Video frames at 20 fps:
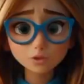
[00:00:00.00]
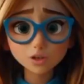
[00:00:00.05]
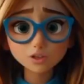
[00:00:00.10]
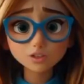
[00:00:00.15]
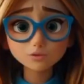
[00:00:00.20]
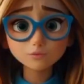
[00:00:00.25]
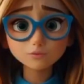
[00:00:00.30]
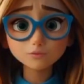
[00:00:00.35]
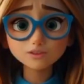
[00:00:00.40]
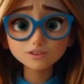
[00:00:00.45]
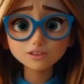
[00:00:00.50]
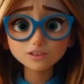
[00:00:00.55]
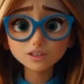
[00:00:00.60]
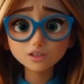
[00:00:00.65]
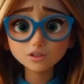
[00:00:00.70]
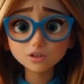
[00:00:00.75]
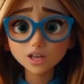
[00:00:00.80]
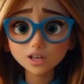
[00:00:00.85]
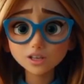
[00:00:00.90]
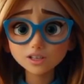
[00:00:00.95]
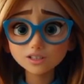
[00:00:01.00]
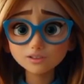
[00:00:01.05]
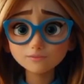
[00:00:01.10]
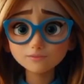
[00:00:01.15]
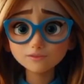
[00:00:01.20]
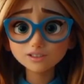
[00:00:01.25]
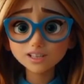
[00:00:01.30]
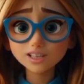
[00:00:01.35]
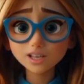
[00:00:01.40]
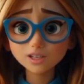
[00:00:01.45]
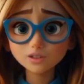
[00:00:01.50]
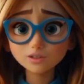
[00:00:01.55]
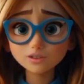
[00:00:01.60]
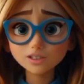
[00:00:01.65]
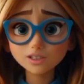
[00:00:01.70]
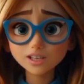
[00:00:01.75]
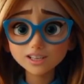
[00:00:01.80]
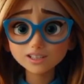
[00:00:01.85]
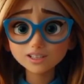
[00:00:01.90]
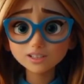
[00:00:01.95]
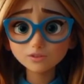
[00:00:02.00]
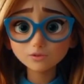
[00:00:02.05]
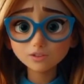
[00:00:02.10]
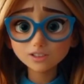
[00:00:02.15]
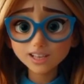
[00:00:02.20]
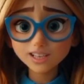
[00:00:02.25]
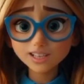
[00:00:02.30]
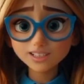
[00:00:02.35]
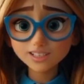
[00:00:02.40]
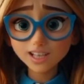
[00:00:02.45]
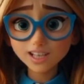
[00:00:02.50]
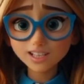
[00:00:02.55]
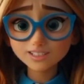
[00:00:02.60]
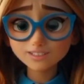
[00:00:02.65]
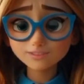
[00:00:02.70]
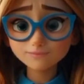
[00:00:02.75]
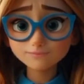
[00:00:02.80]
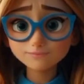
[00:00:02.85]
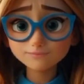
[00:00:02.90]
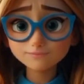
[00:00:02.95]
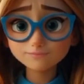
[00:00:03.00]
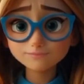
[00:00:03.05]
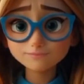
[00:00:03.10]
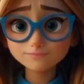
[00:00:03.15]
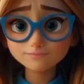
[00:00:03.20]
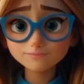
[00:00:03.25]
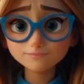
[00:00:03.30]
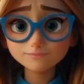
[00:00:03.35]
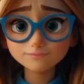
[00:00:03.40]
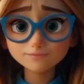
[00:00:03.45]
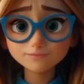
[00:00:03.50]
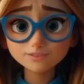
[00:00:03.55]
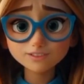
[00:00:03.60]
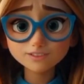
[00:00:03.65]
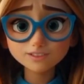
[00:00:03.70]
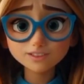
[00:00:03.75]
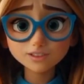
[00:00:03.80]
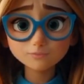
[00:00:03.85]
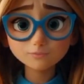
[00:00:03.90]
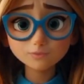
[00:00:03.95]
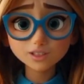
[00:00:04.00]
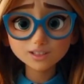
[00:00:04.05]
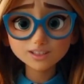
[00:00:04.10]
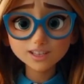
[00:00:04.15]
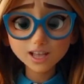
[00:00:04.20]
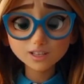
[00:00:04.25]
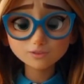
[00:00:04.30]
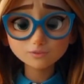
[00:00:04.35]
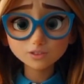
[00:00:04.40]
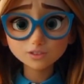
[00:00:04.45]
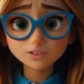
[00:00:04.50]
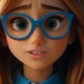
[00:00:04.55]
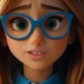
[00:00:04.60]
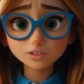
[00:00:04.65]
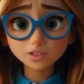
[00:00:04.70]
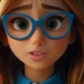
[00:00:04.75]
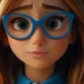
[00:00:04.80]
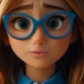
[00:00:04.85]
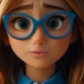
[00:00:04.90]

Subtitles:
day after the secret day ended, I went to the hotel and met my mother, who said to me,